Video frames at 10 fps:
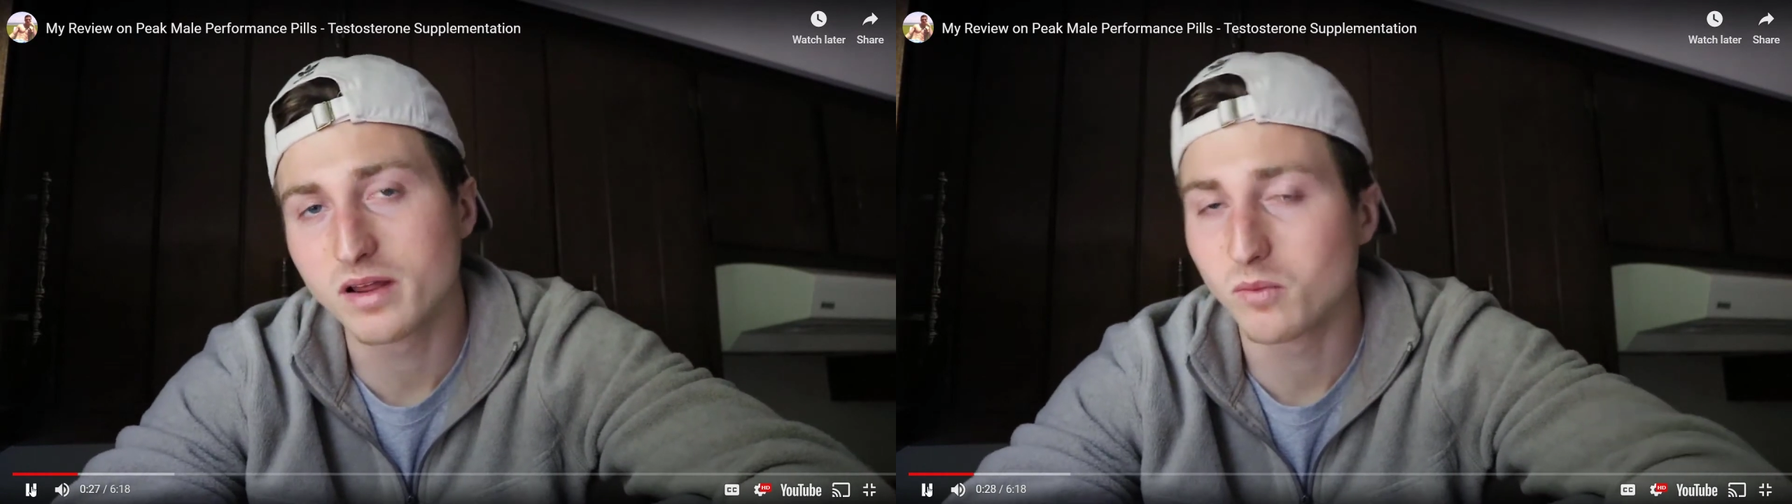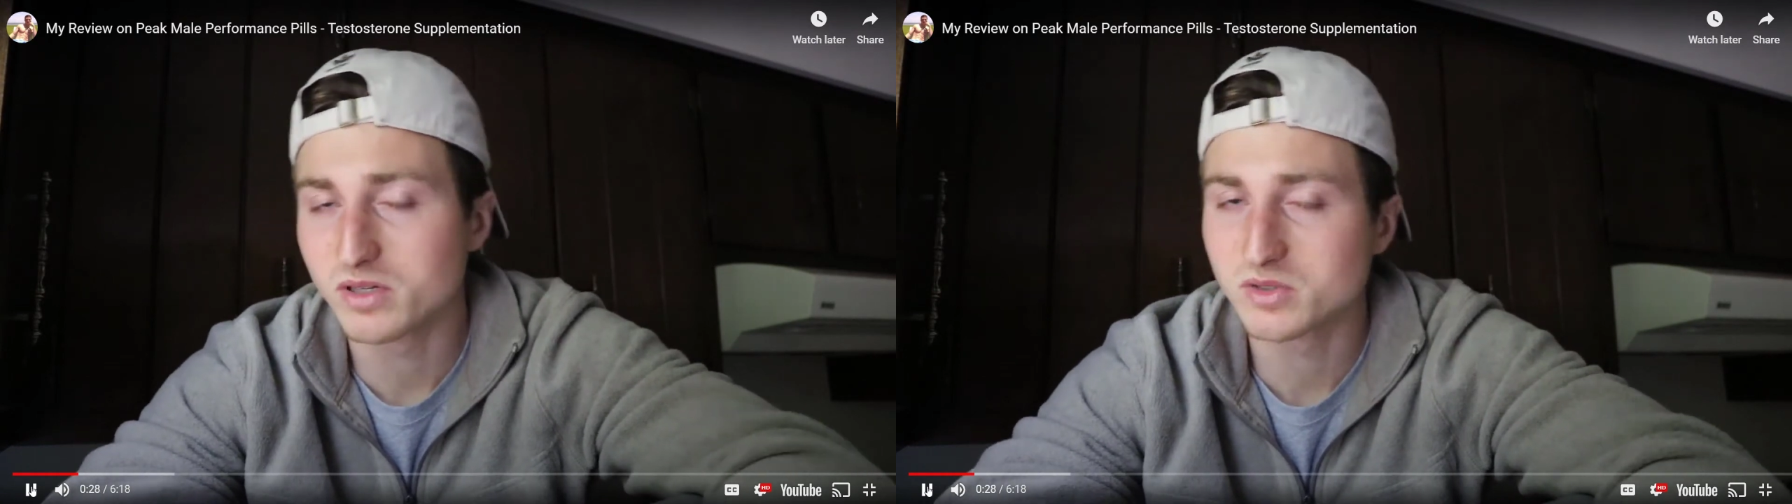
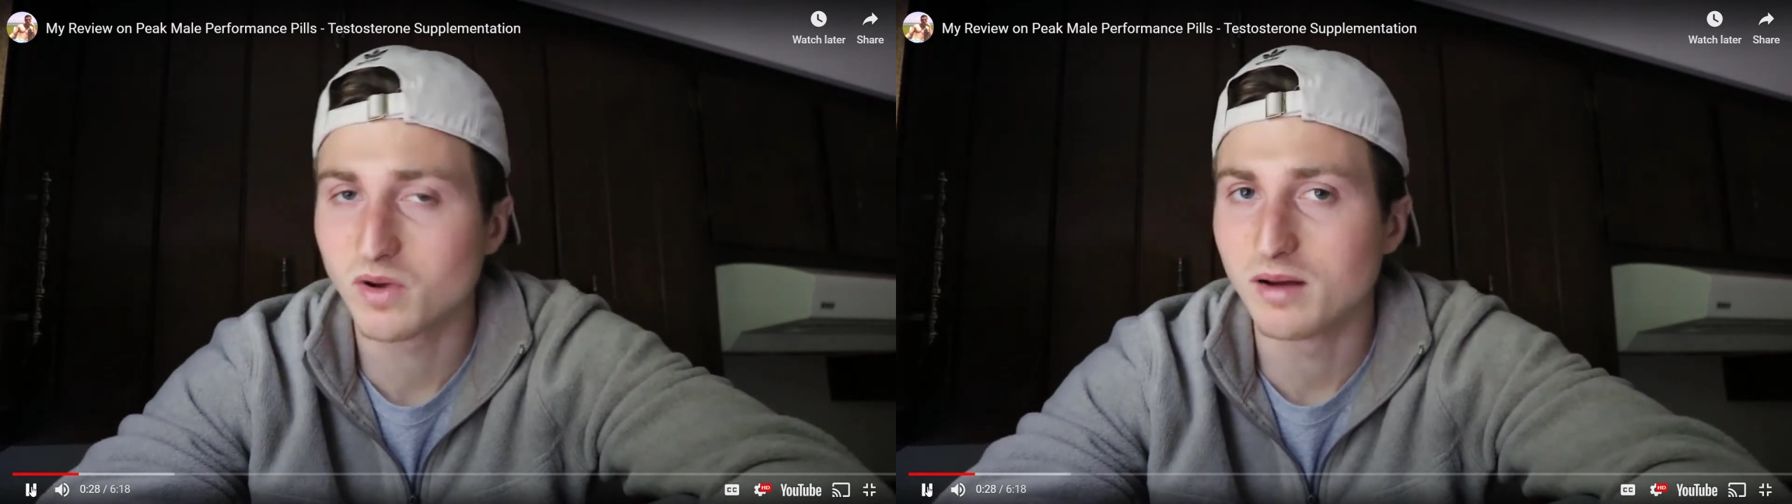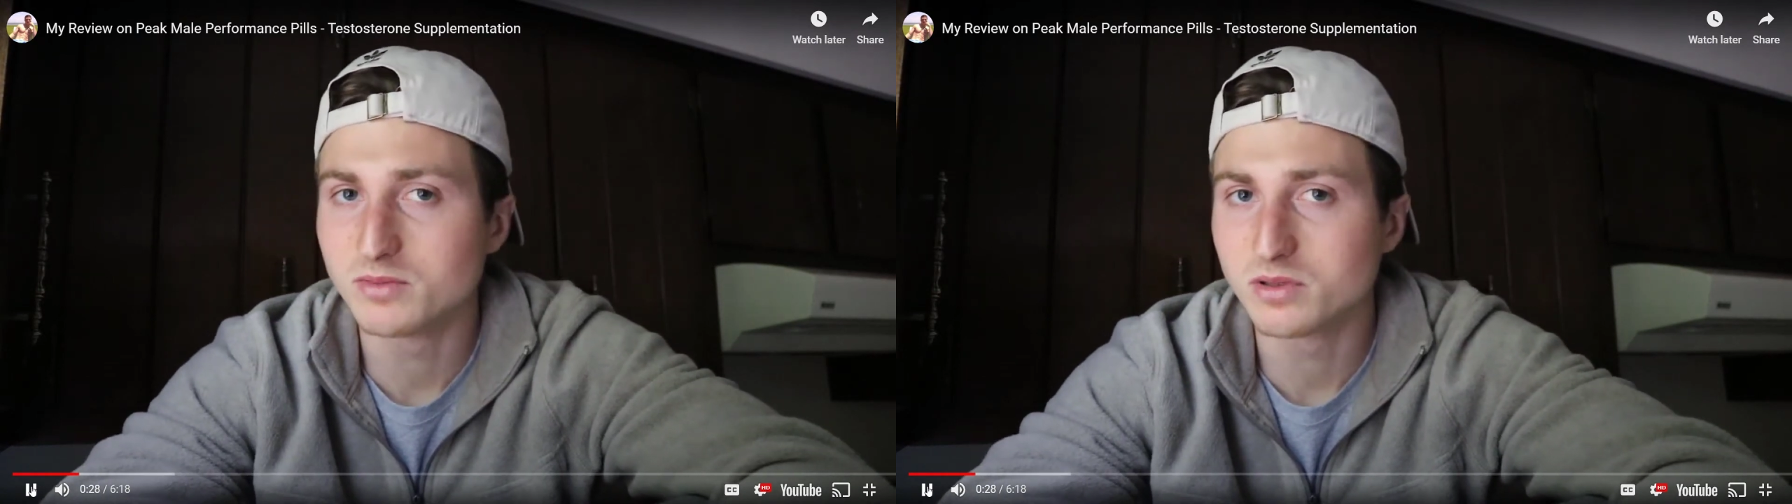and which is
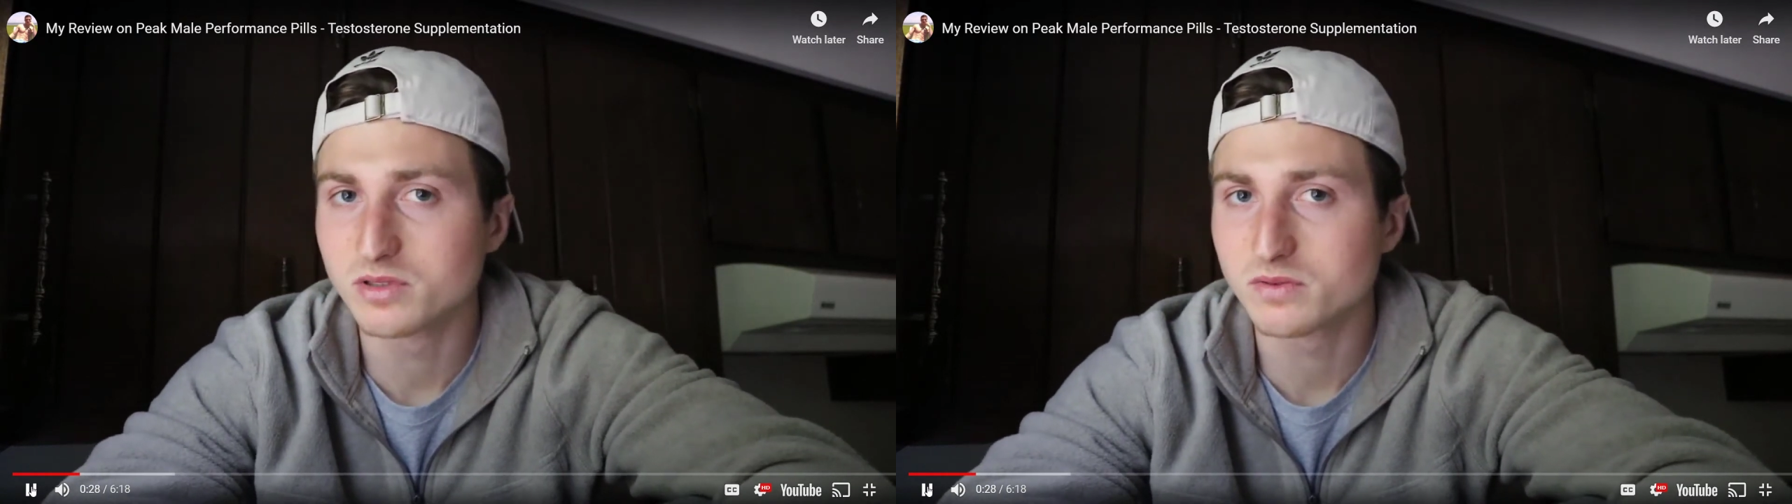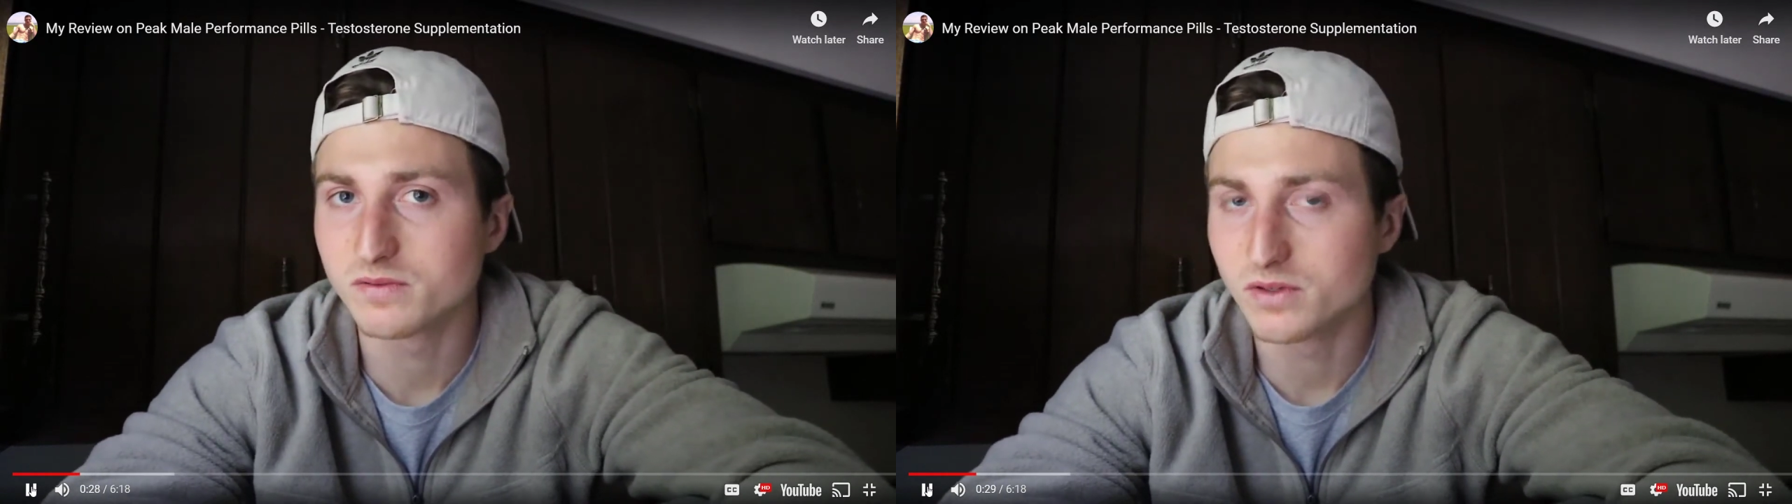why I'm doing
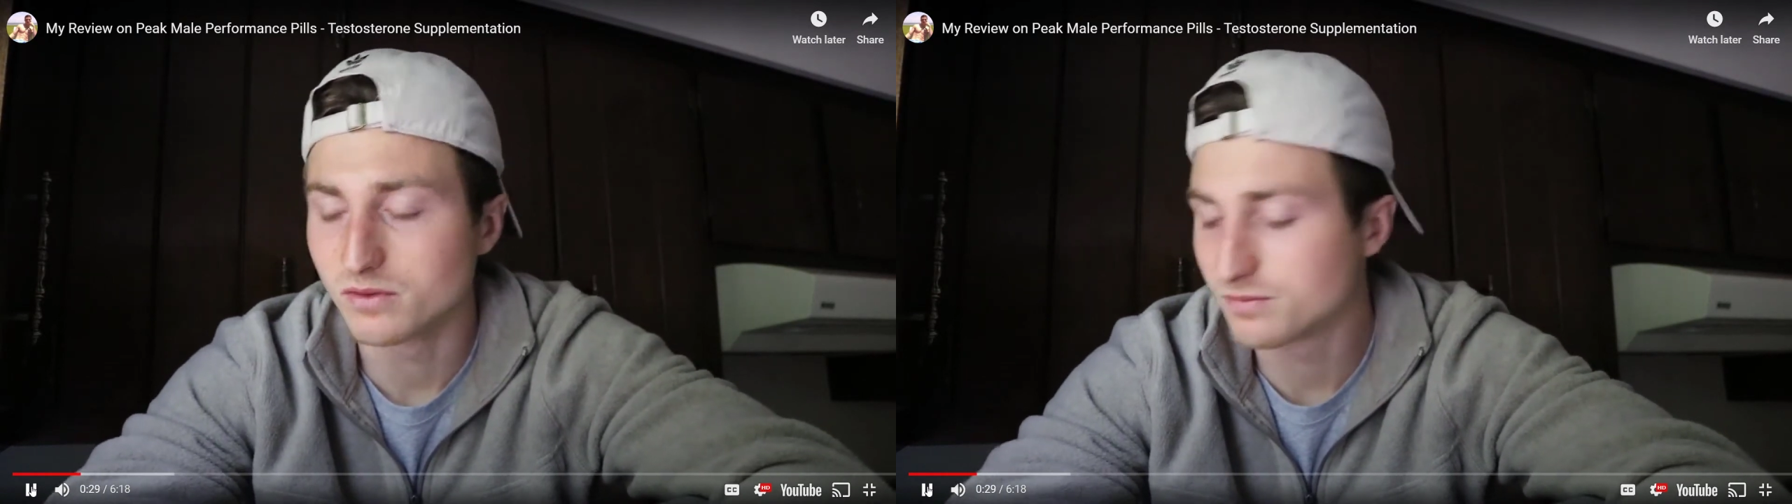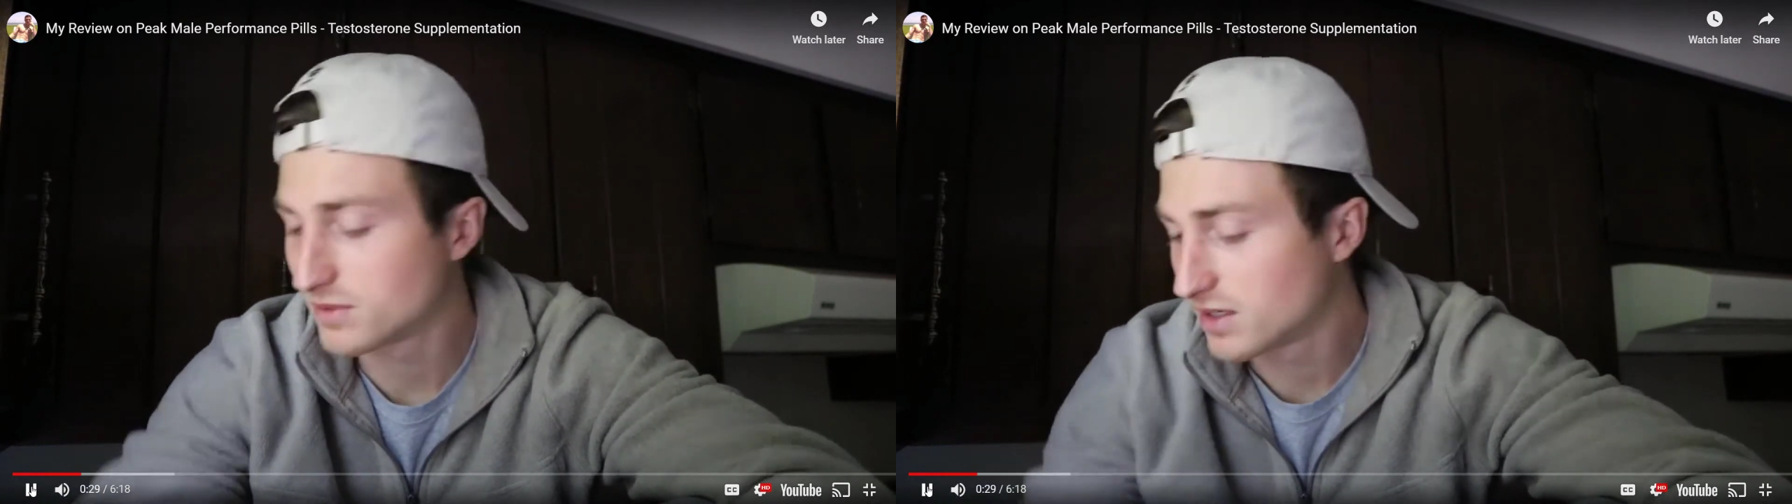this review.